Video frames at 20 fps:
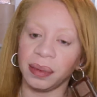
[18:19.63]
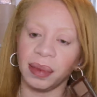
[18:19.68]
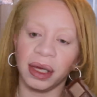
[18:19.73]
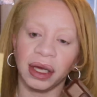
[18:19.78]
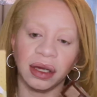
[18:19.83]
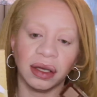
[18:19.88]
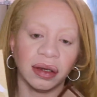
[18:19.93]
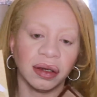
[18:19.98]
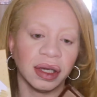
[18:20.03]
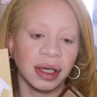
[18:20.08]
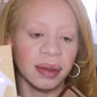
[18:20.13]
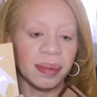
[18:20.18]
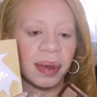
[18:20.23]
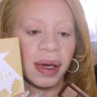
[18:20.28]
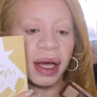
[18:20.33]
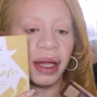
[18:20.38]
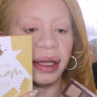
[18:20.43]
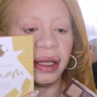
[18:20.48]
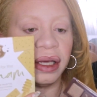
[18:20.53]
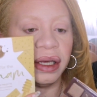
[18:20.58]
Bakery
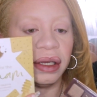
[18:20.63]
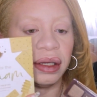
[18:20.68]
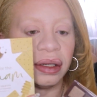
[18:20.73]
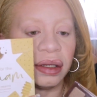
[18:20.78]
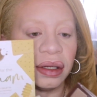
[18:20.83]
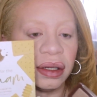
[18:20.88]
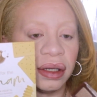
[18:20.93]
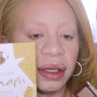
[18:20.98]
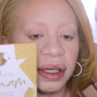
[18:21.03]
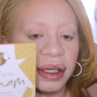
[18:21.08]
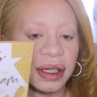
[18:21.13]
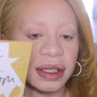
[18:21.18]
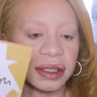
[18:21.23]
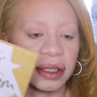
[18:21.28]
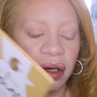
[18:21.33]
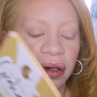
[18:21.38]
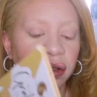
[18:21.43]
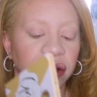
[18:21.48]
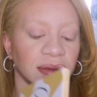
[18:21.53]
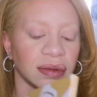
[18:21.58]
palette, and this
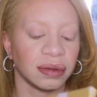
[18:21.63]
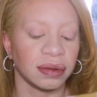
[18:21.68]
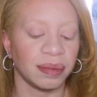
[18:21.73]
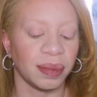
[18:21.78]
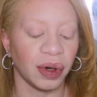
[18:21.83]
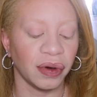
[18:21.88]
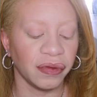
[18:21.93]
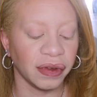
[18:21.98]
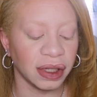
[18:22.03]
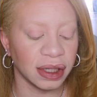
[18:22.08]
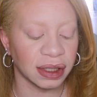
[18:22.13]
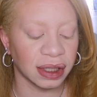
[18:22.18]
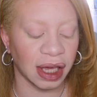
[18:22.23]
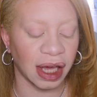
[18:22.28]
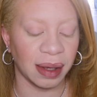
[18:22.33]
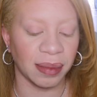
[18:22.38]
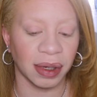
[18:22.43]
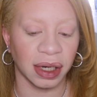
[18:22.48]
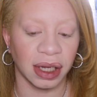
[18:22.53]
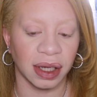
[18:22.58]
also, both of these
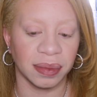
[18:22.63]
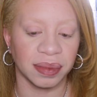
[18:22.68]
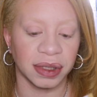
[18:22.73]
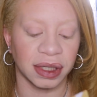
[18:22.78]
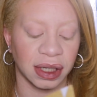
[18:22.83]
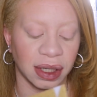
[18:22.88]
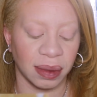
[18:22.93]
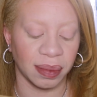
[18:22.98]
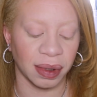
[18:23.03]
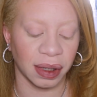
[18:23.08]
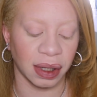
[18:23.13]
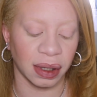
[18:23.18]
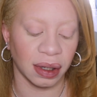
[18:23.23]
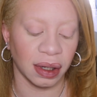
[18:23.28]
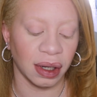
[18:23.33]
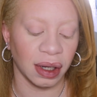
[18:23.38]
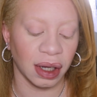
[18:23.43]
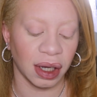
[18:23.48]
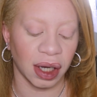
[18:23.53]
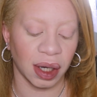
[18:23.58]
came in Ipsy, but
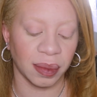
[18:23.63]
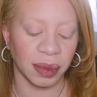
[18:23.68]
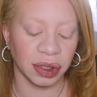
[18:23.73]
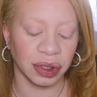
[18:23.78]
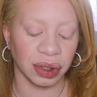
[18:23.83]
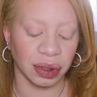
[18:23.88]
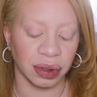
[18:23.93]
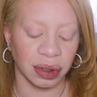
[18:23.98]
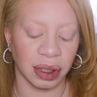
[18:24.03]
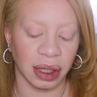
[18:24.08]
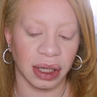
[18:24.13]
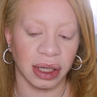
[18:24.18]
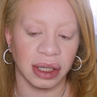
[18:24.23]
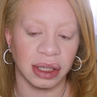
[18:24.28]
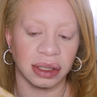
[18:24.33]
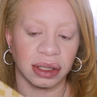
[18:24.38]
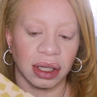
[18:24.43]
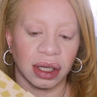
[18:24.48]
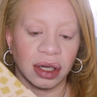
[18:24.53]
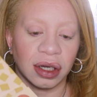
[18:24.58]
I'm going to show you
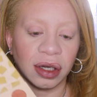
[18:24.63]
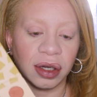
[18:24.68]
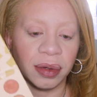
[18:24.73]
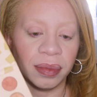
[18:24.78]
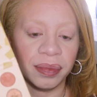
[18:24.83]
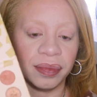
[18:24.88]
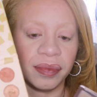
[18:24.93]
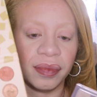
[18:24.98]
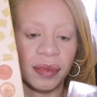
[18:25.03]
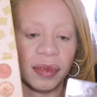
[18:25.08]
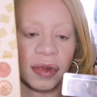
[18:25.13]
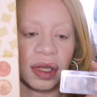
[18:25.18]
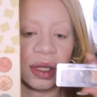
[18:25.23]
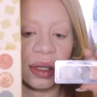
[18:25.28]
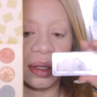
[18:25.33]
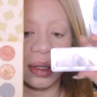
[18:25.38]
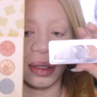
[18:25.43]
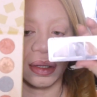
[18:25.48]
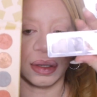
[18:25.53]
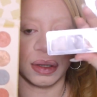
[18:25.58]
guys
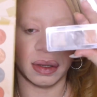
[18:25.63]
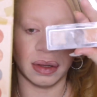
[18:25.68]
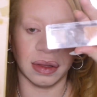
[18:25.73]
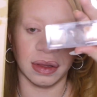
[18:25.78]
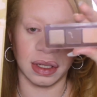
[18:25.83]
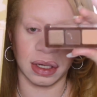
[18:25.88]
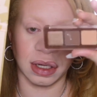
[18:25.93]
the